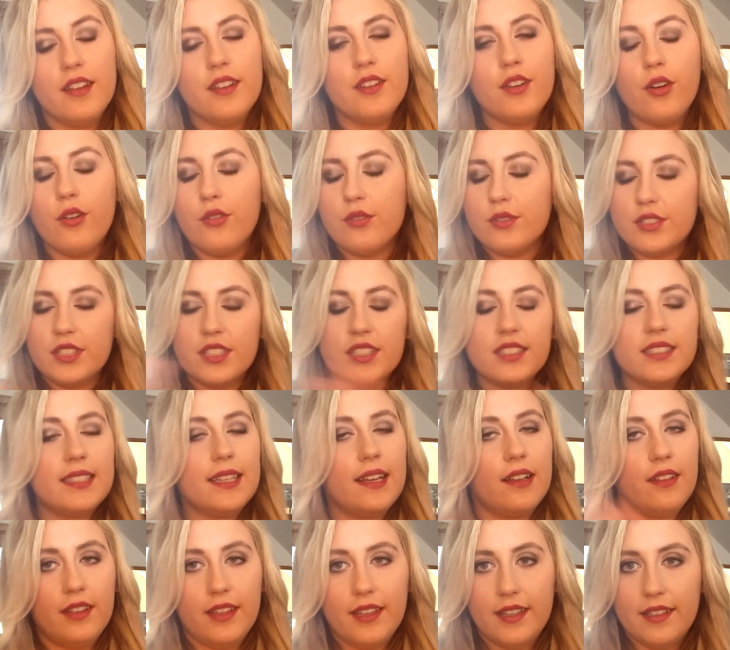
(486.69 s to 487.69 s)
No, just
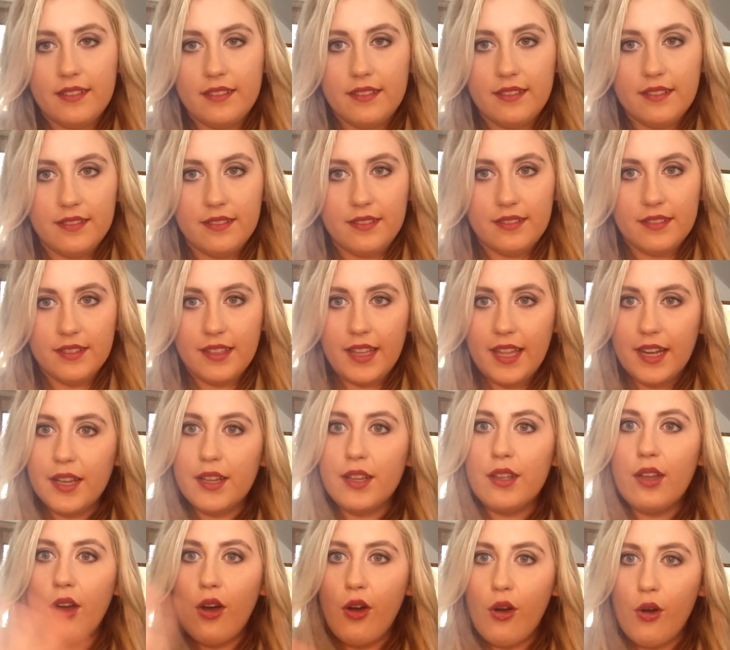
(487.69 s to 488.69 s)
sell it. Let
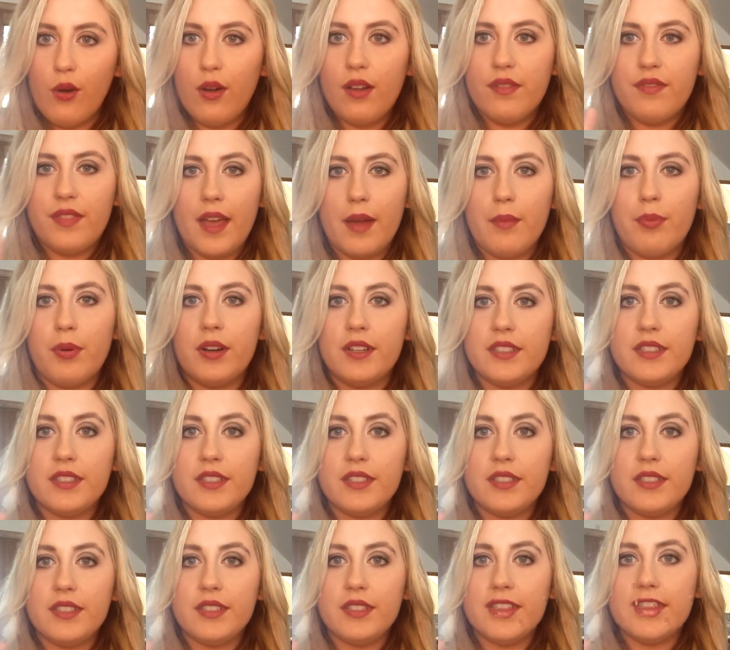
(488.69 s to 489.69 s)
it go. If that
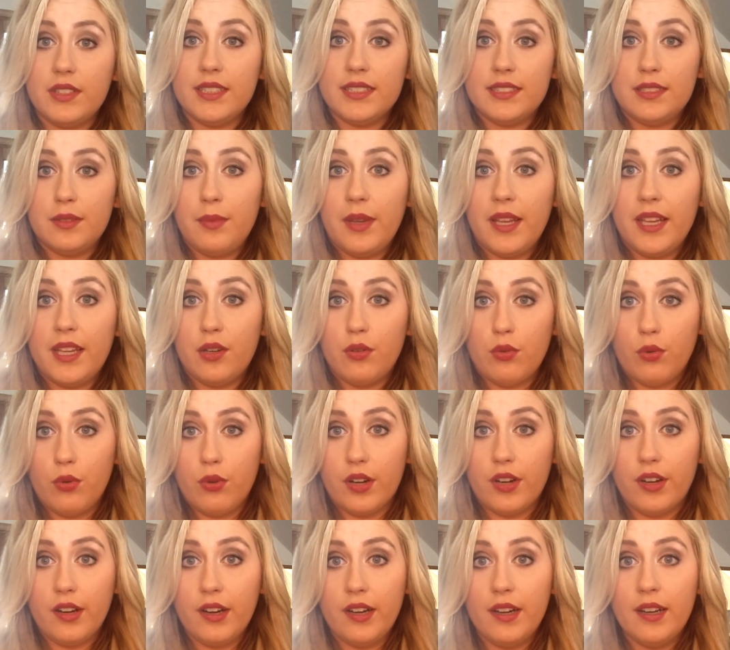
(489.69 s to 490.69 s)
person is willing to make an
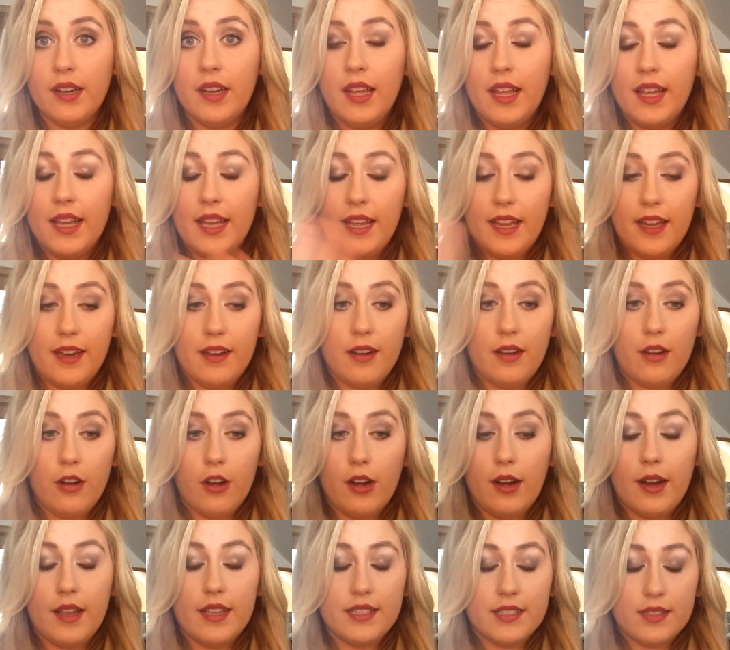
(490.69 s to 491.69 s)
order
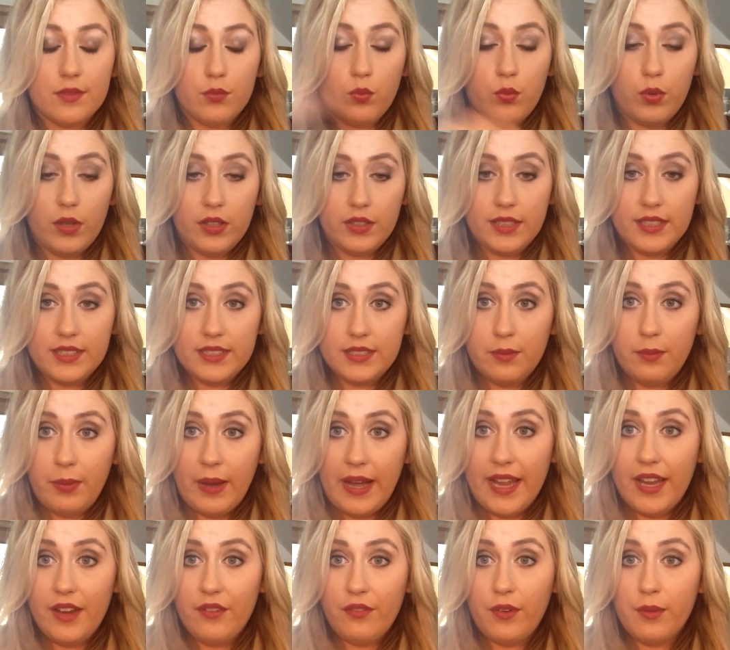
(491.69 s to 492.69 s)
or is willing to
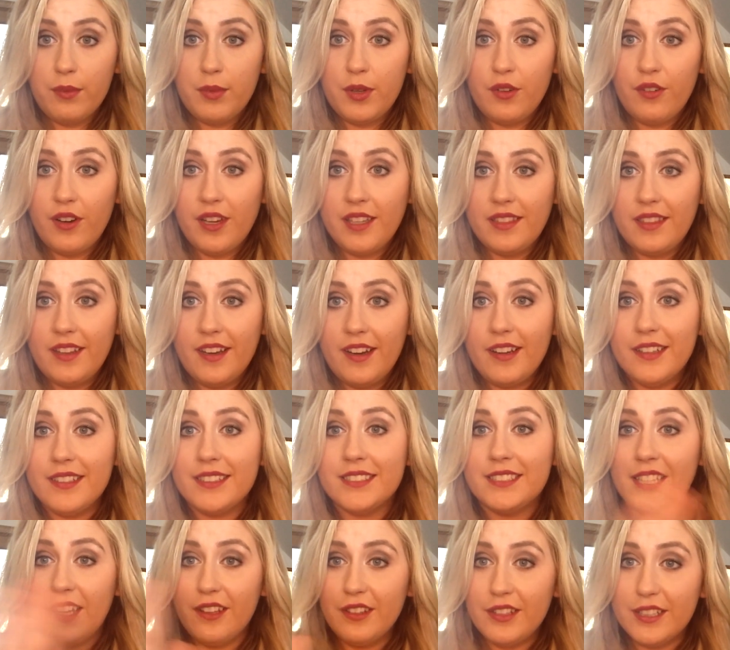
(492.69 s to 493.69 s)
buy it from you right
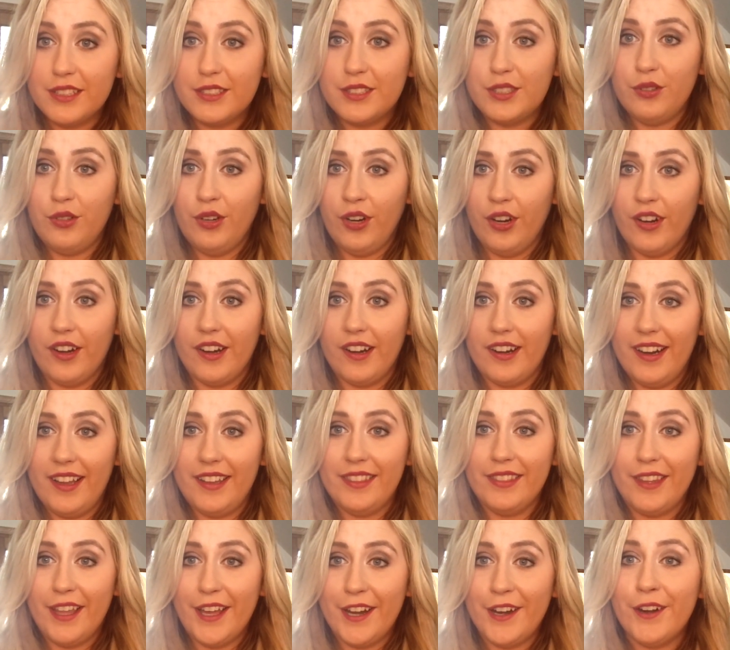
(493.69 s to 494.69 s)
there, sell it to her
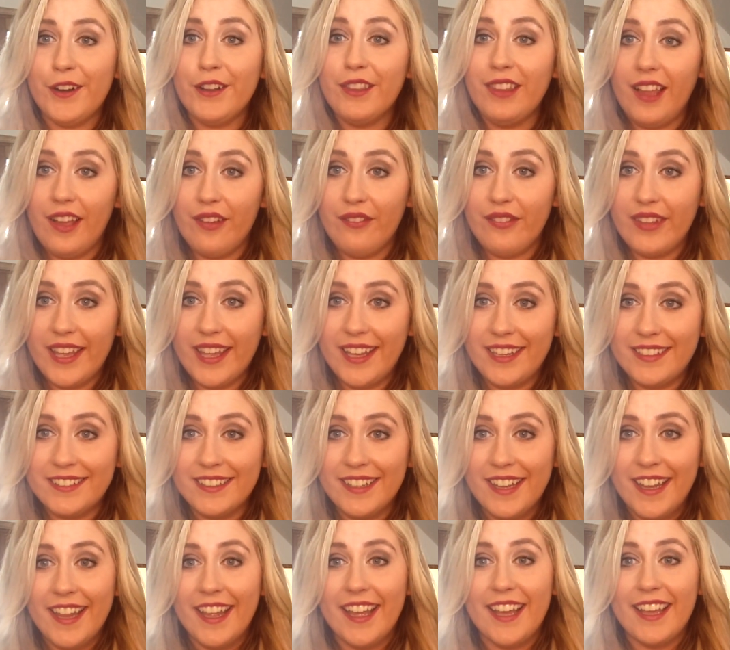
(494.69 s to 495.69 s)
and let her love
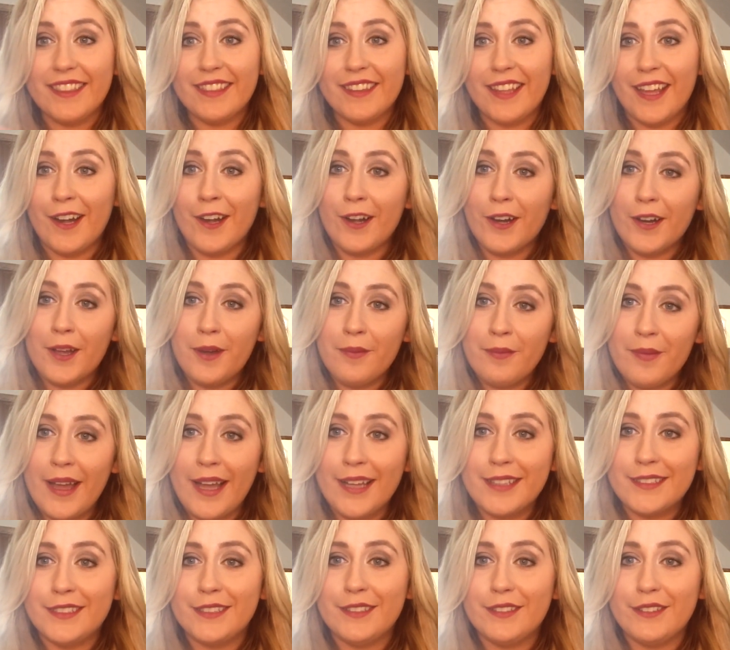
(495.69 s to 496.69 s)
it and let her come
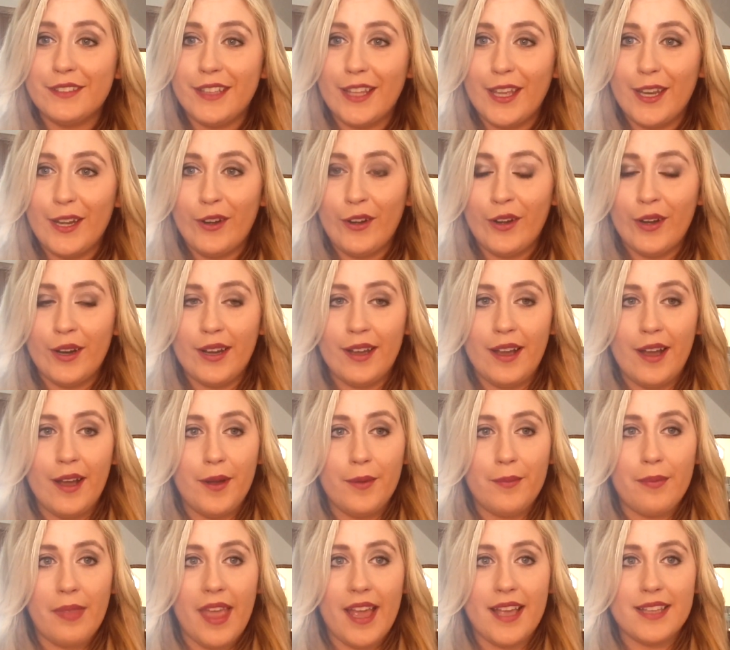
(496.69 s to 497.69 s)
back to you later
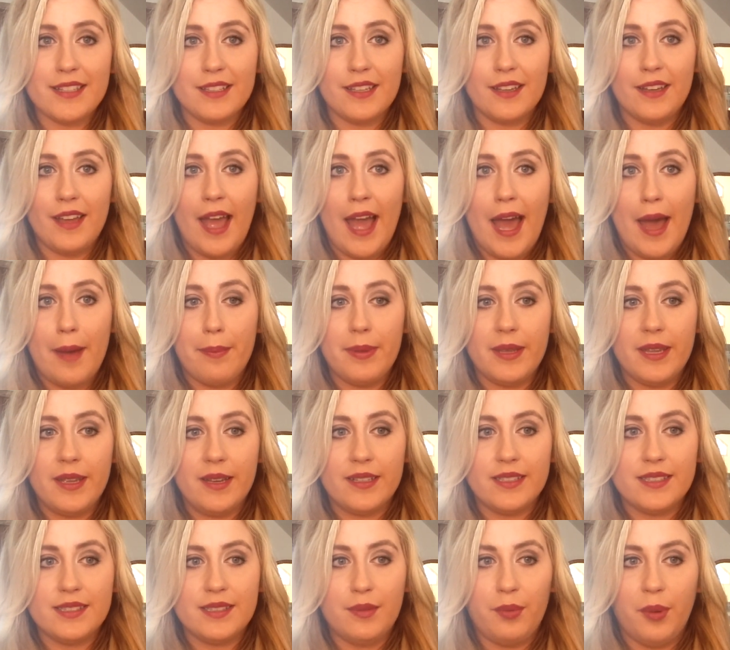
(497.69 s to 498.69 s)
as a happy
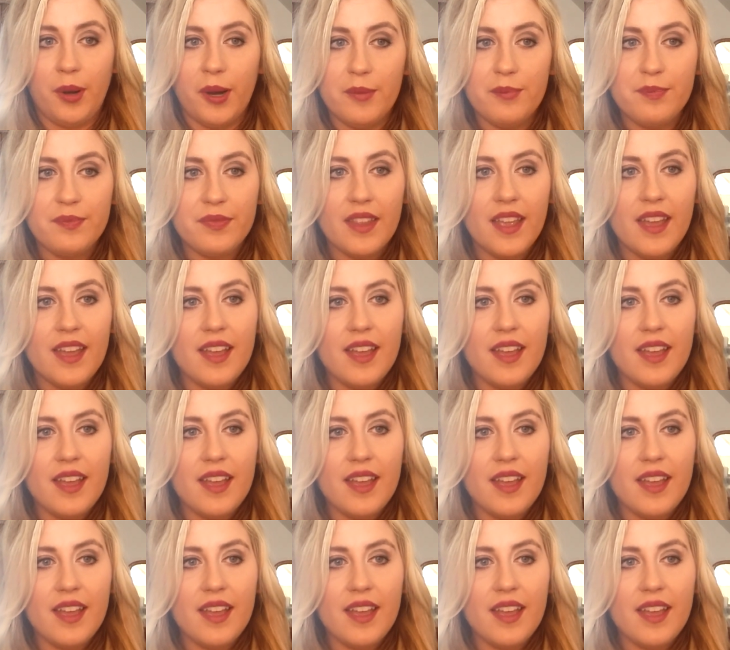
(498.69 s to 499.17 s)
customer.